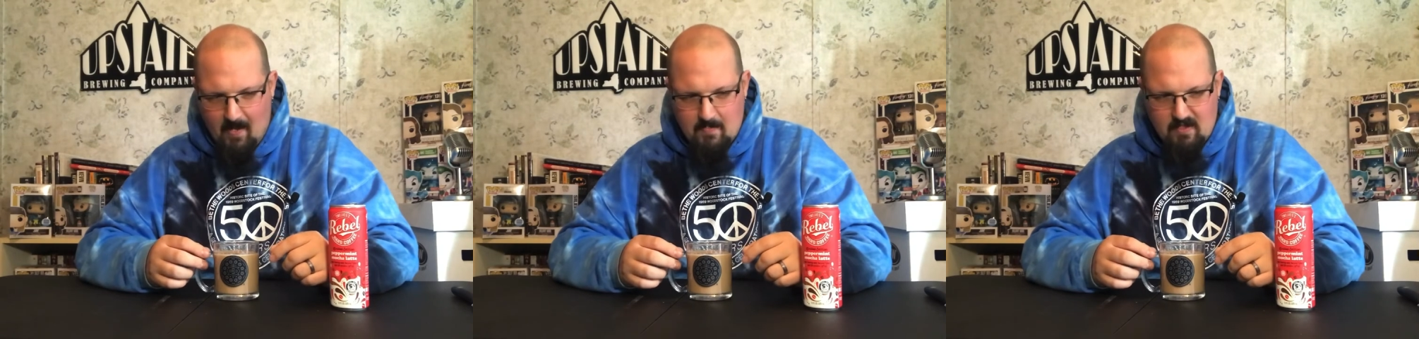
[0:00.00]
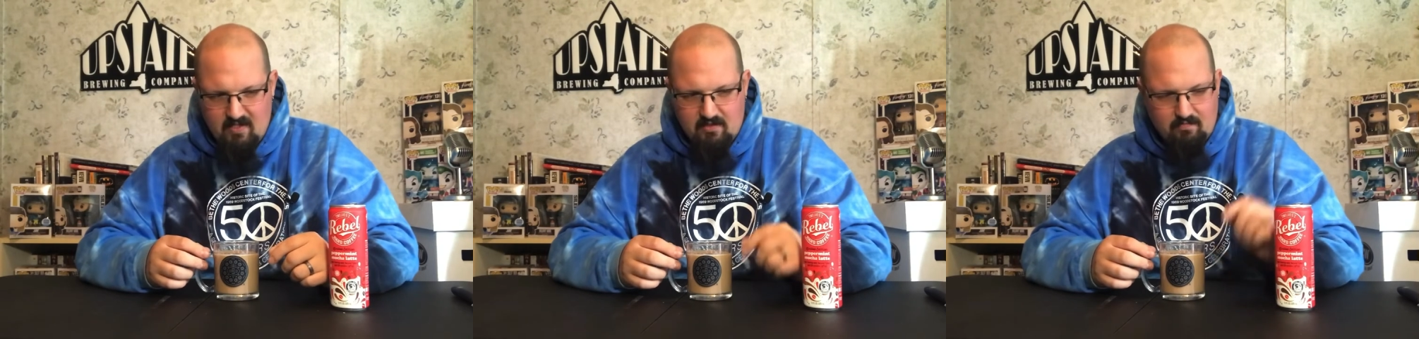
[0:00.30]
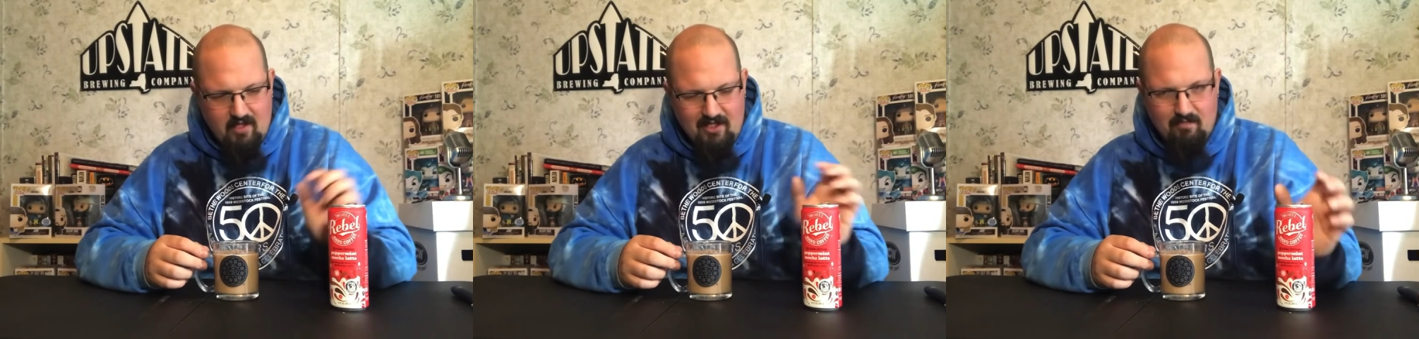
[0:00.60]
I mean, it
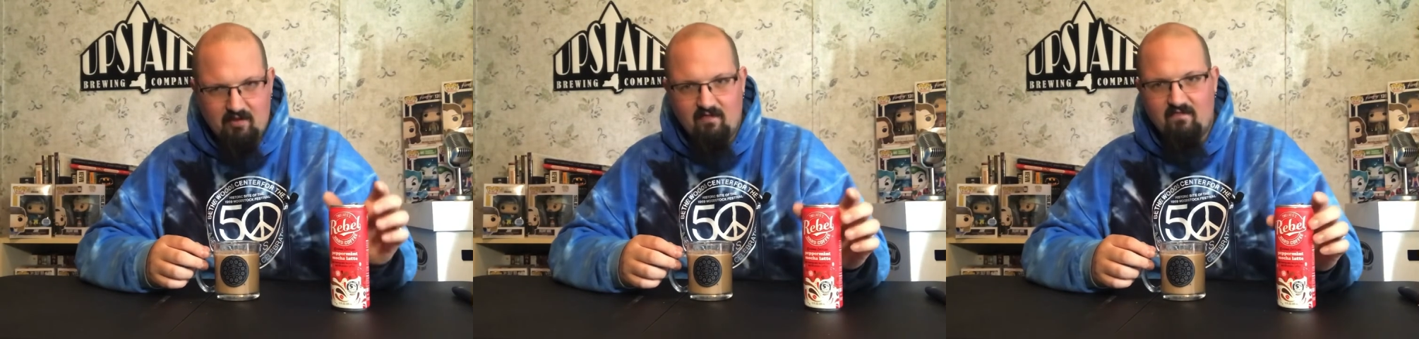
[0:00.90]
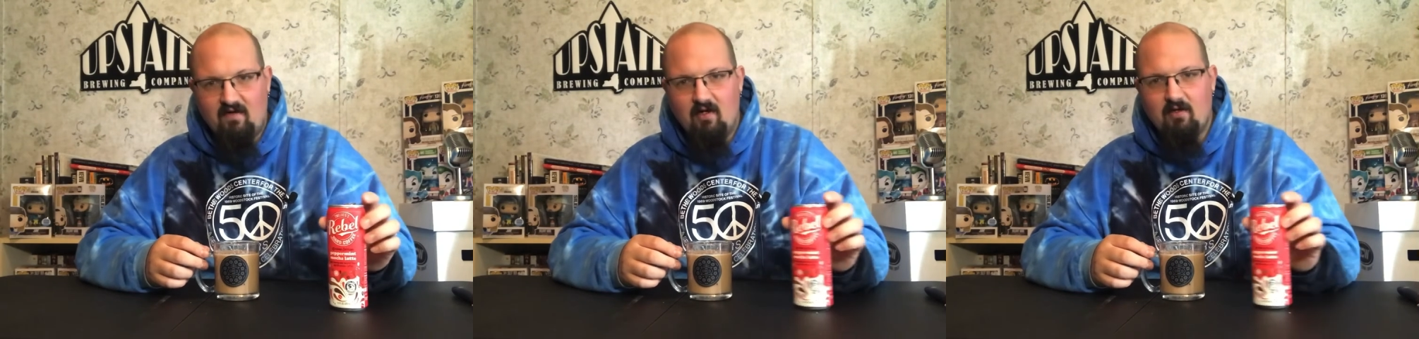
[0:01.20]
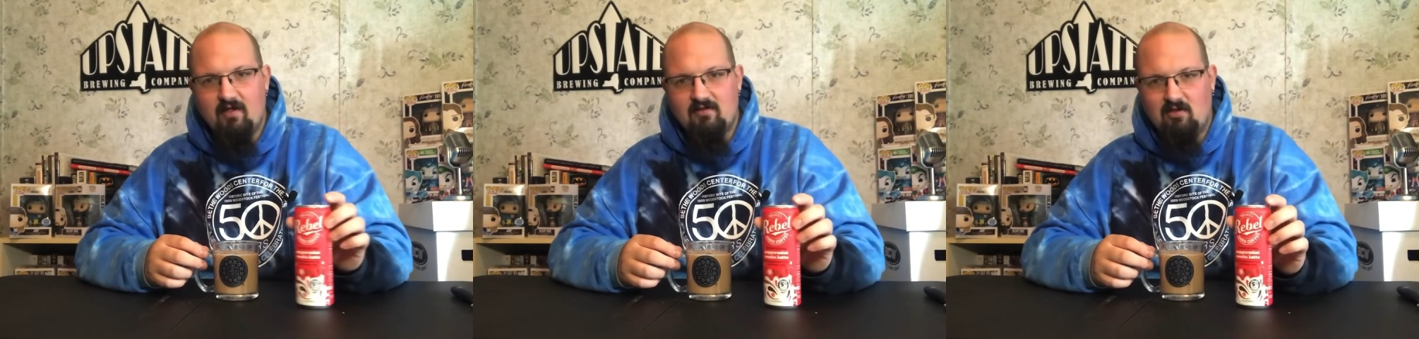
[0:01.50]
might not be their fault.
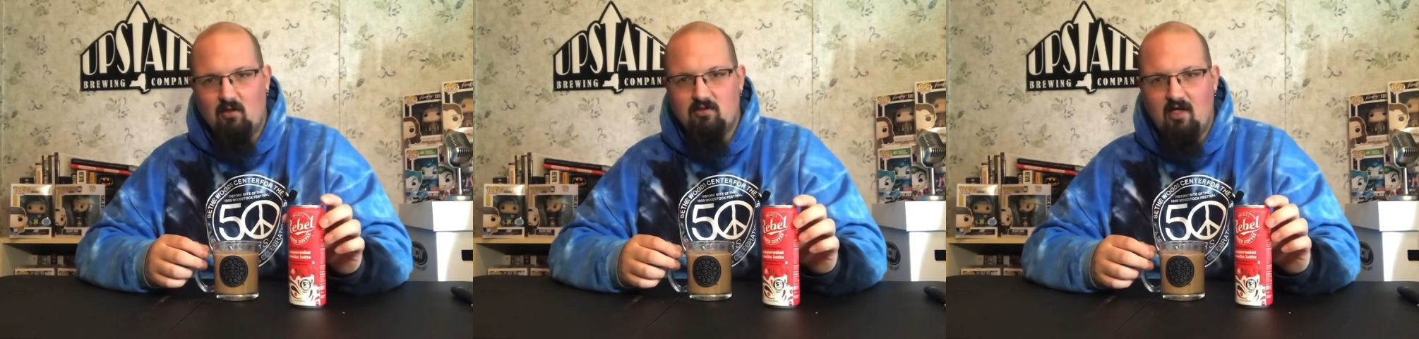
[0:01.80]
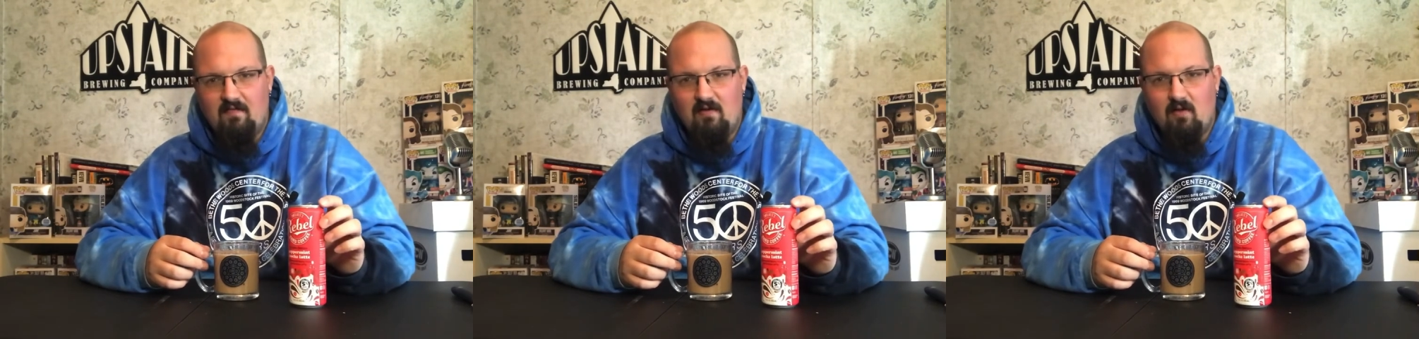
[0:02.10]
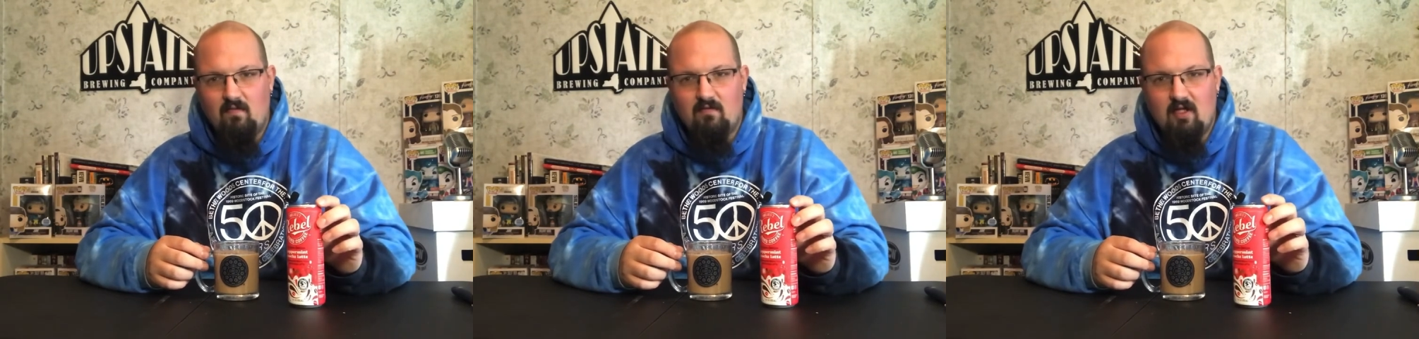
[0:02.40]
Things are a little tough all
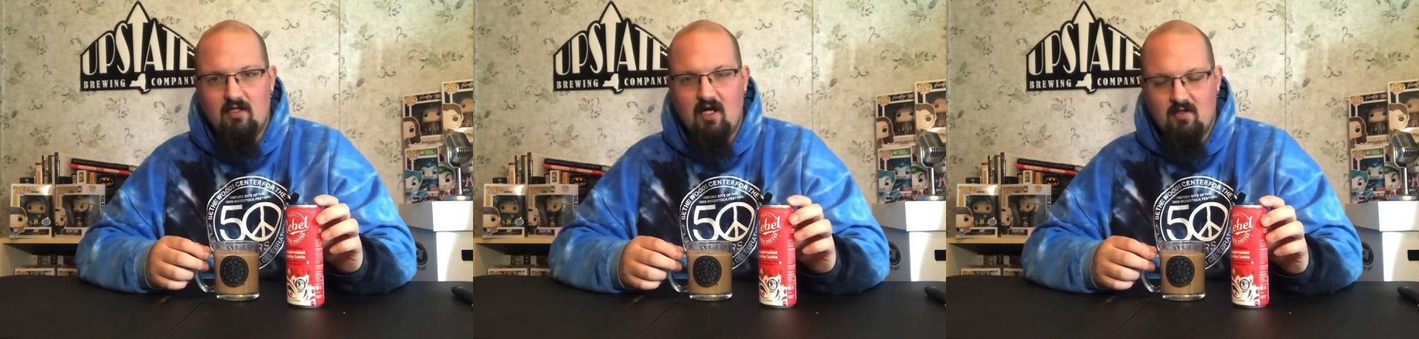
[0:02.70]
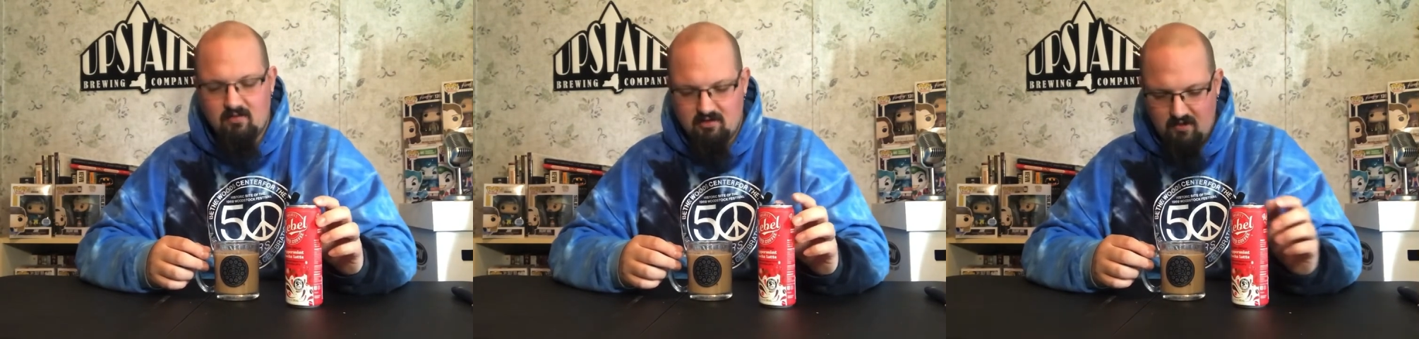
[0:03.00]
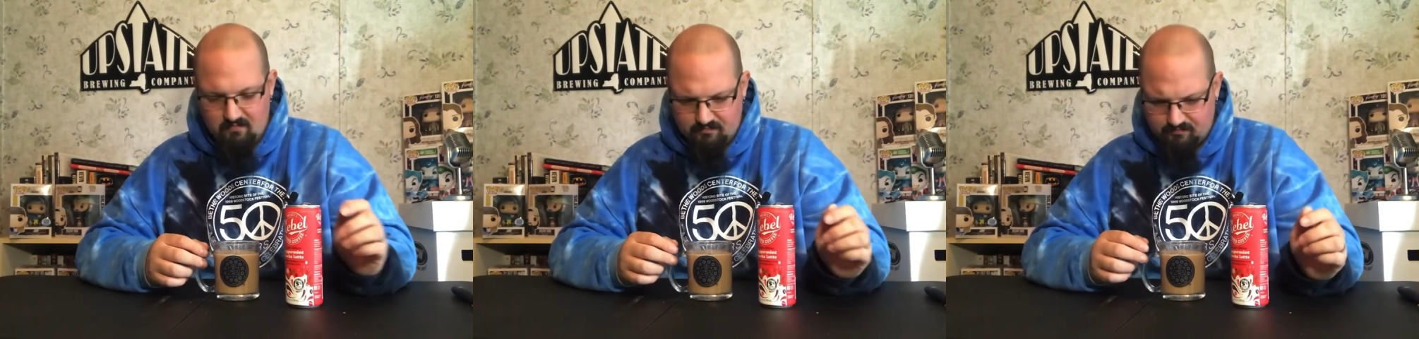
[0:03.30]
over right now, so.